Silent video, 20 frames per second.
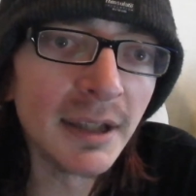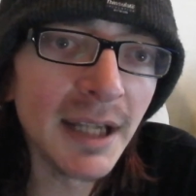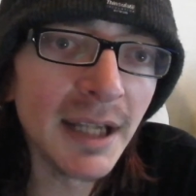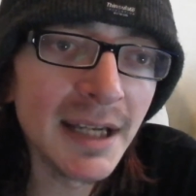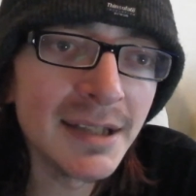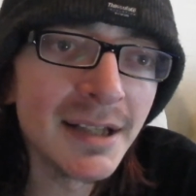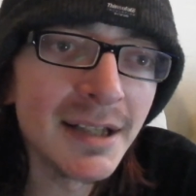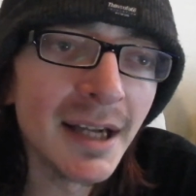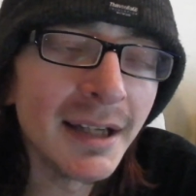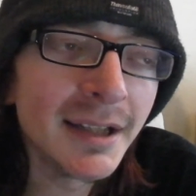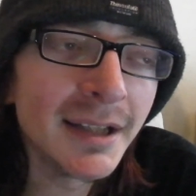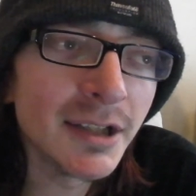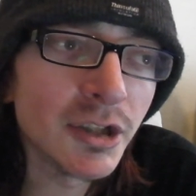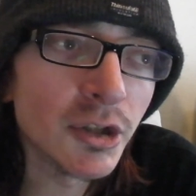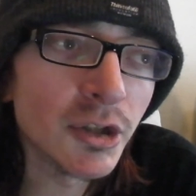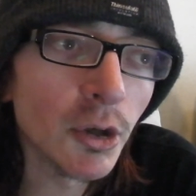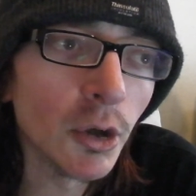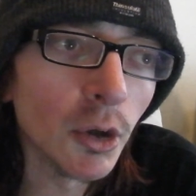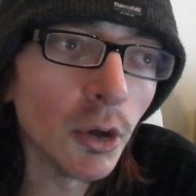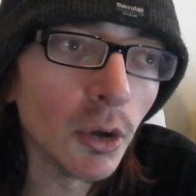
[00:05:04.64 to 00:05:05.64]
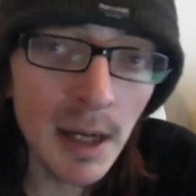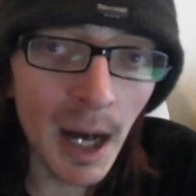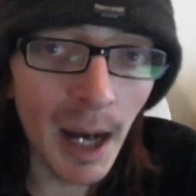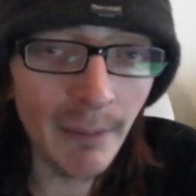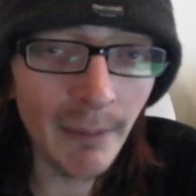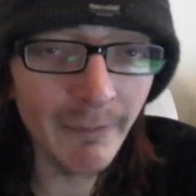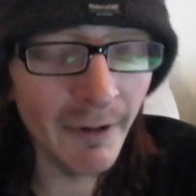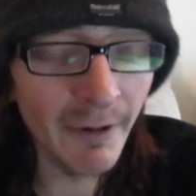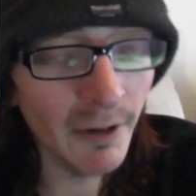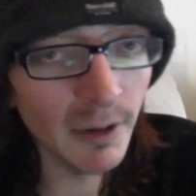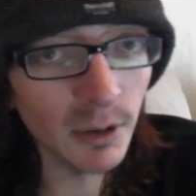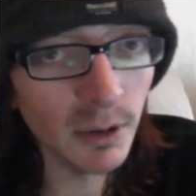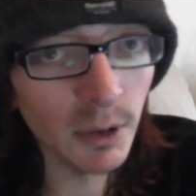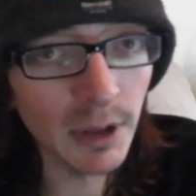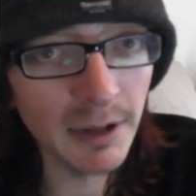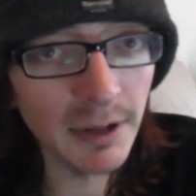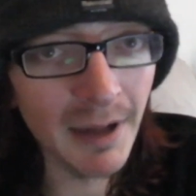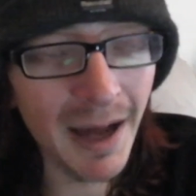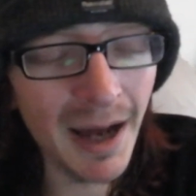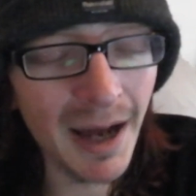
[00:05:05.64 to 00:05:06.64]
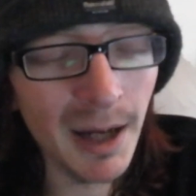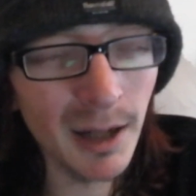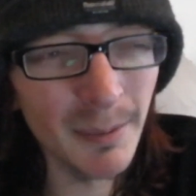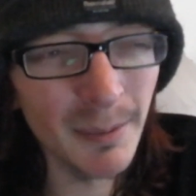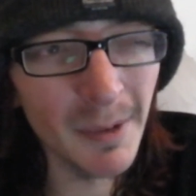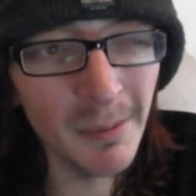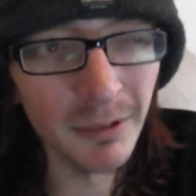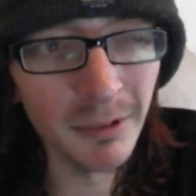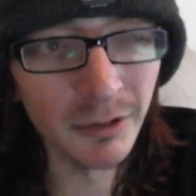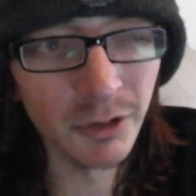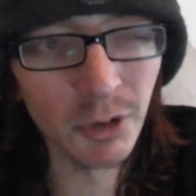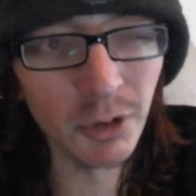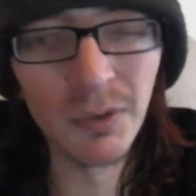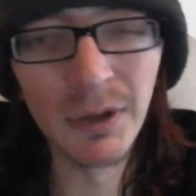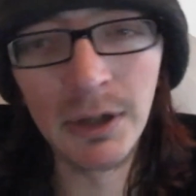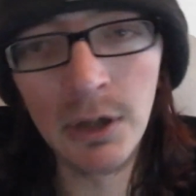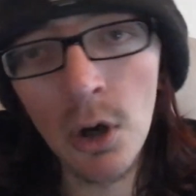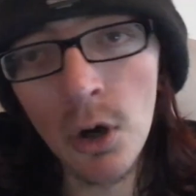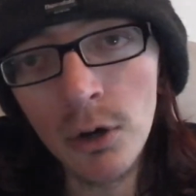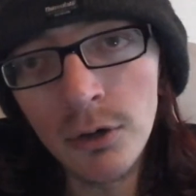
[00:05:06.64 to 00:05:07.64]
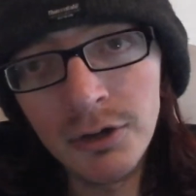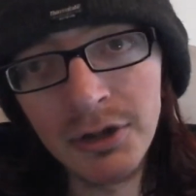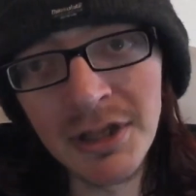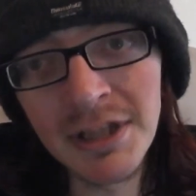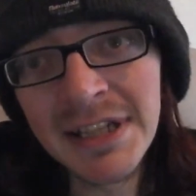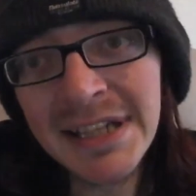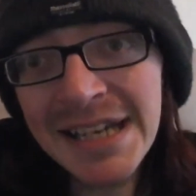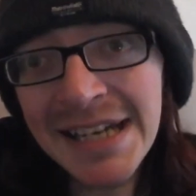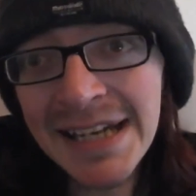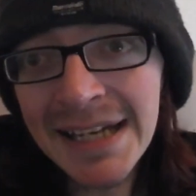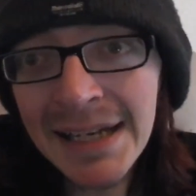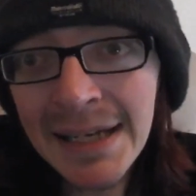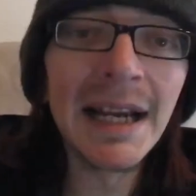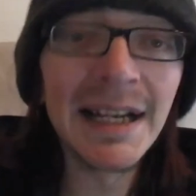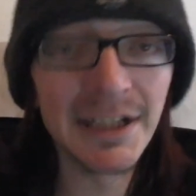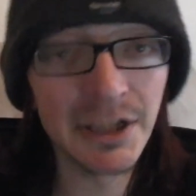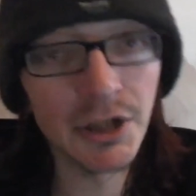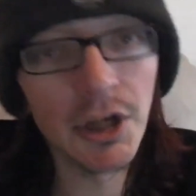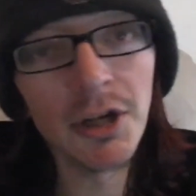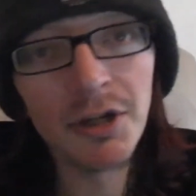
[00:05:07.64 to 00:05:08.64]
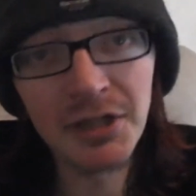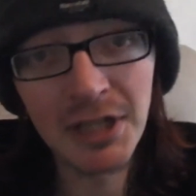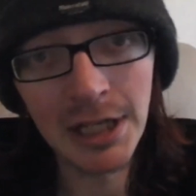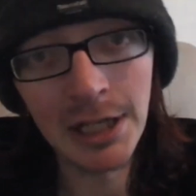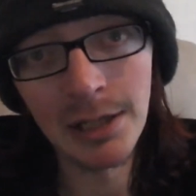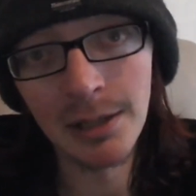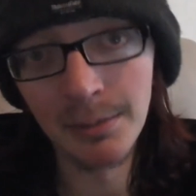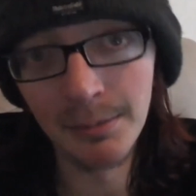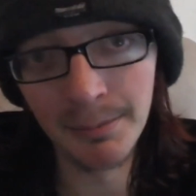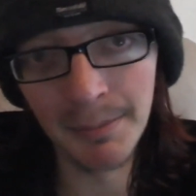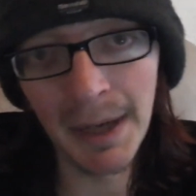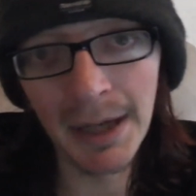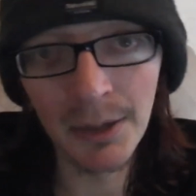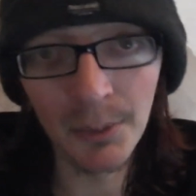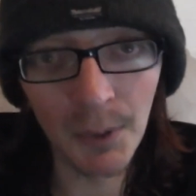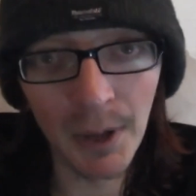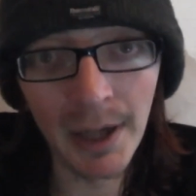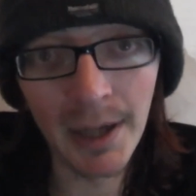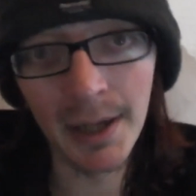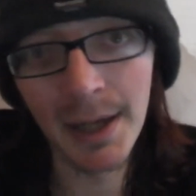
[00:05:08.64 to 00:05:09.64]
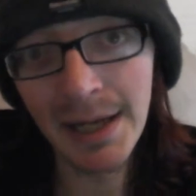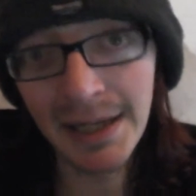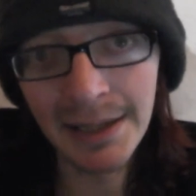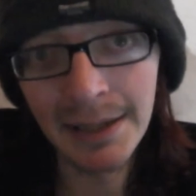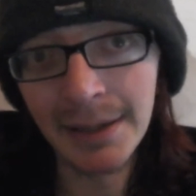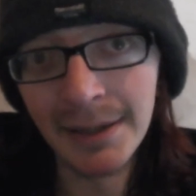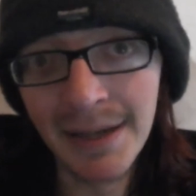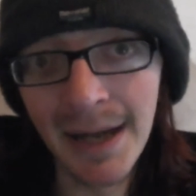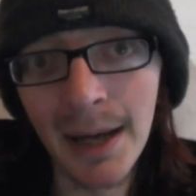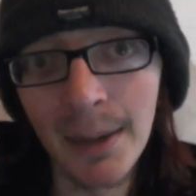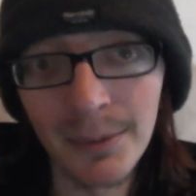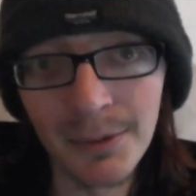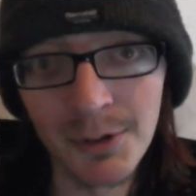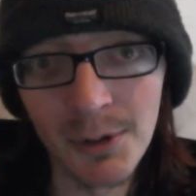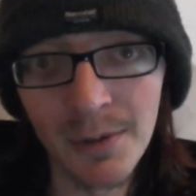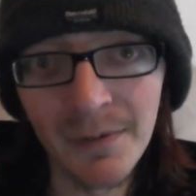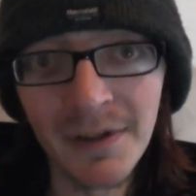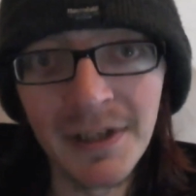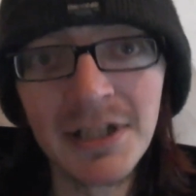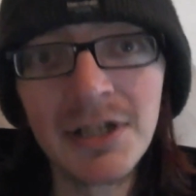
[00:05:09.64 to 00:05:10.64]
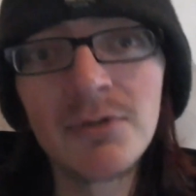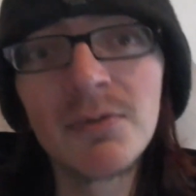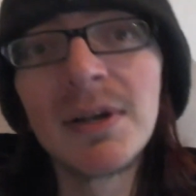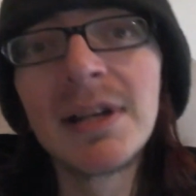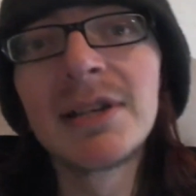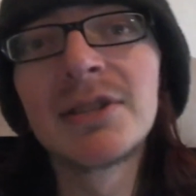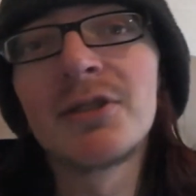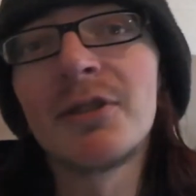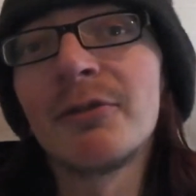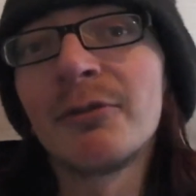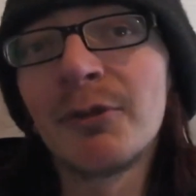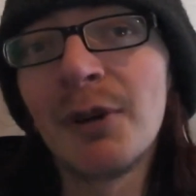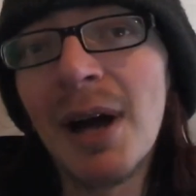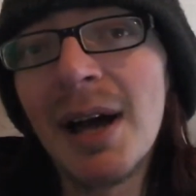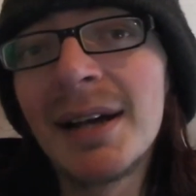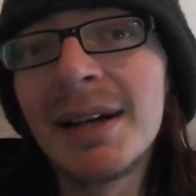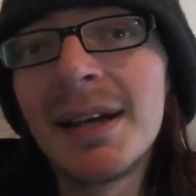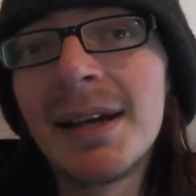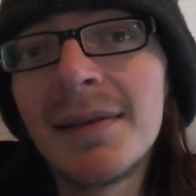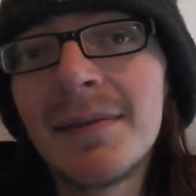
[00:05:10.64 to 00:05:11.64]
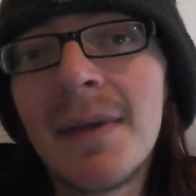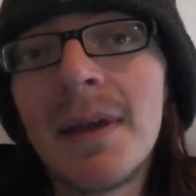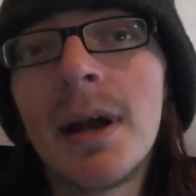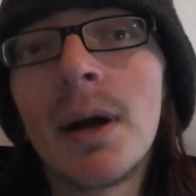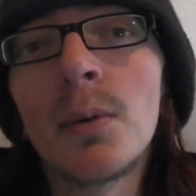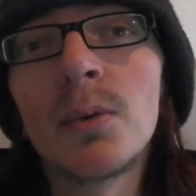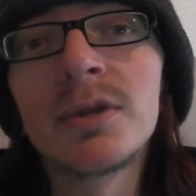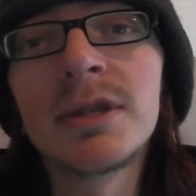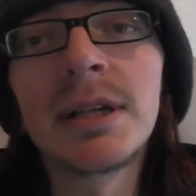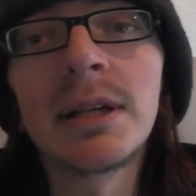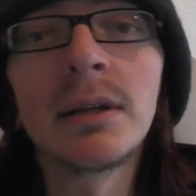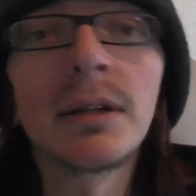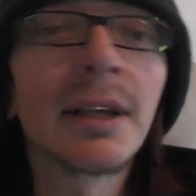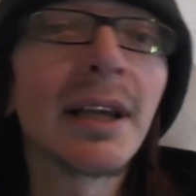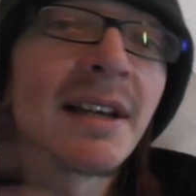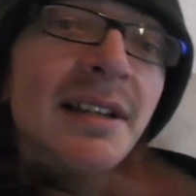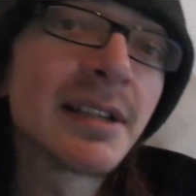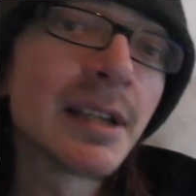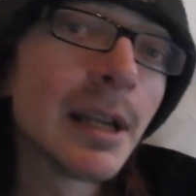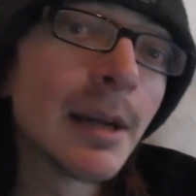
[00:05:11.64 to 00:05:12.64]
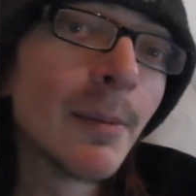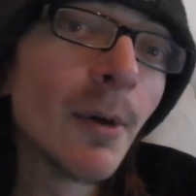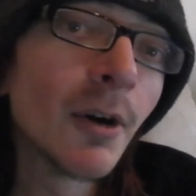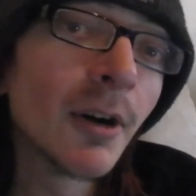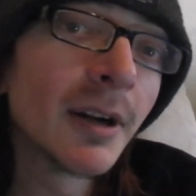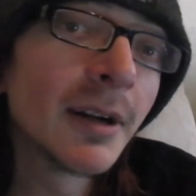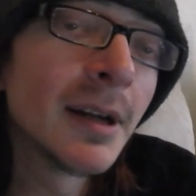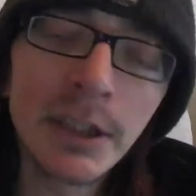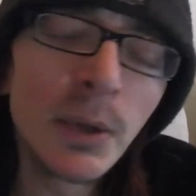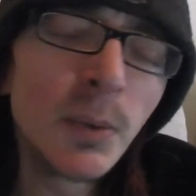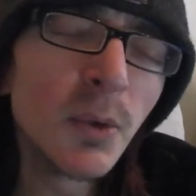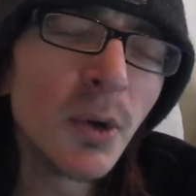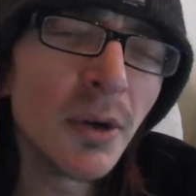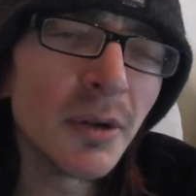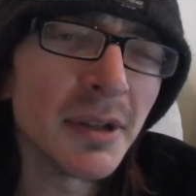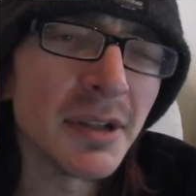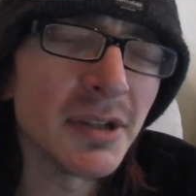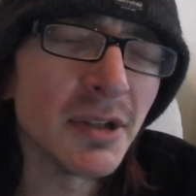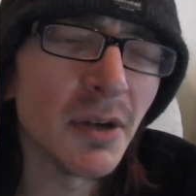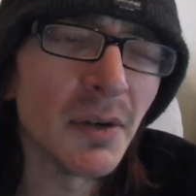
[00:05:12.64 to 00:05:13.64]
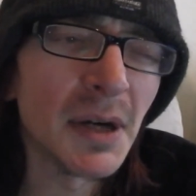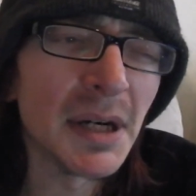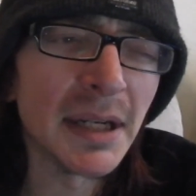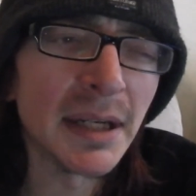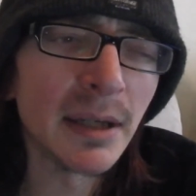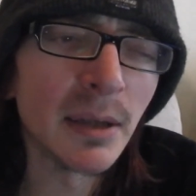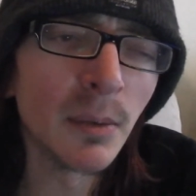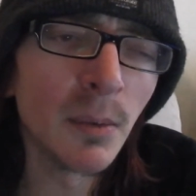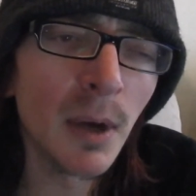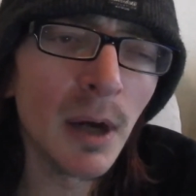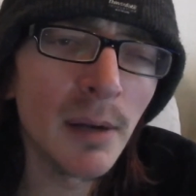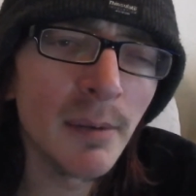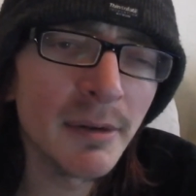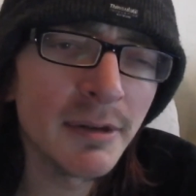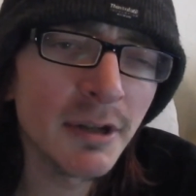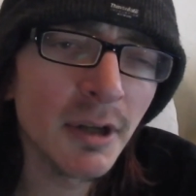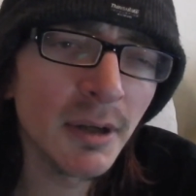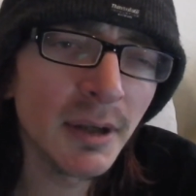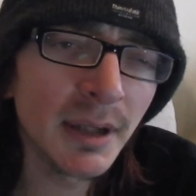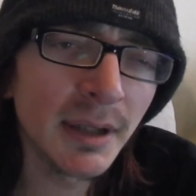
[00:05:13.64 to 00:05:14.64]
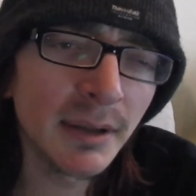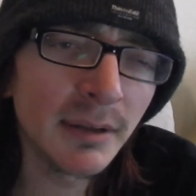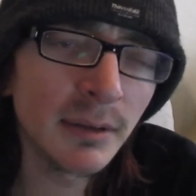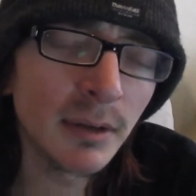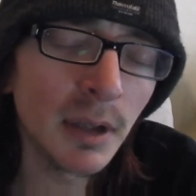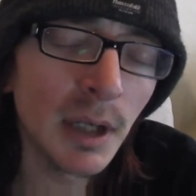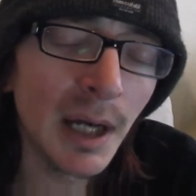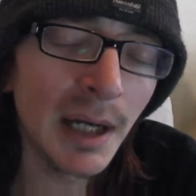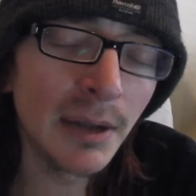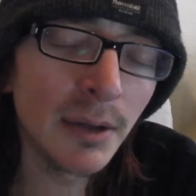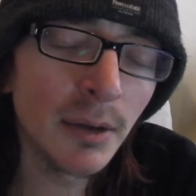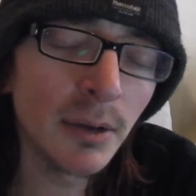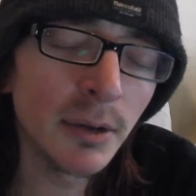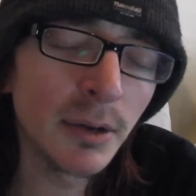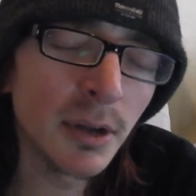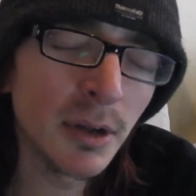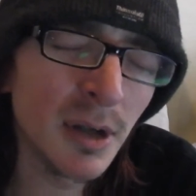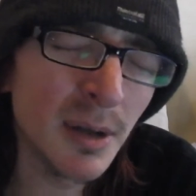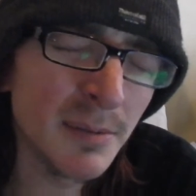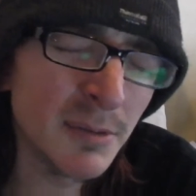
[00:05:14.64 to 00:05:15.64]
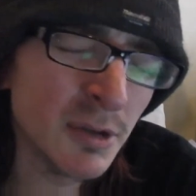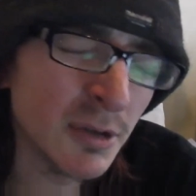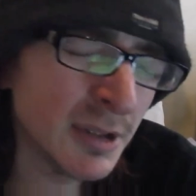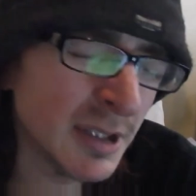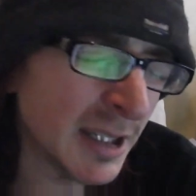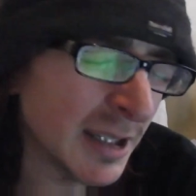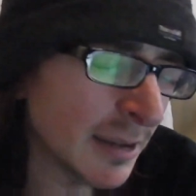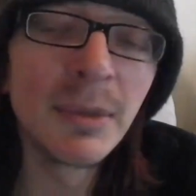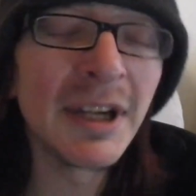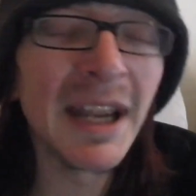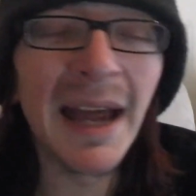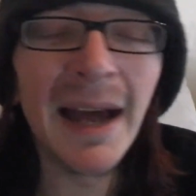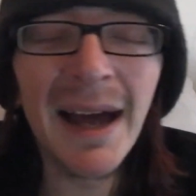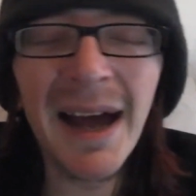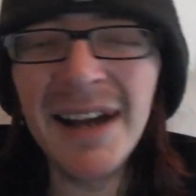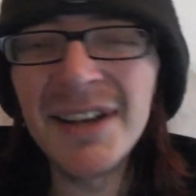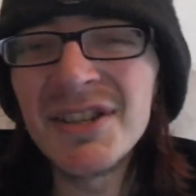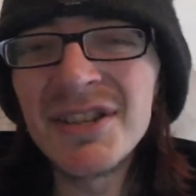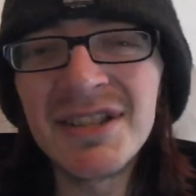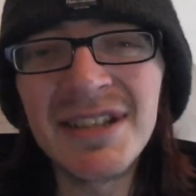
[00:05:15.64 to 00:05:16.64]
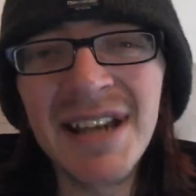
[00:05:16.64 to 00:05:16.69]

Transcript: last night, so I'm very lucky that I'm able to record today. It's Thursday, by the way, here now. So if this is released on Friday, then I was ill yesterday morning. You know this already. Why am I talking? I don't know, I'm so tired. But yeah, I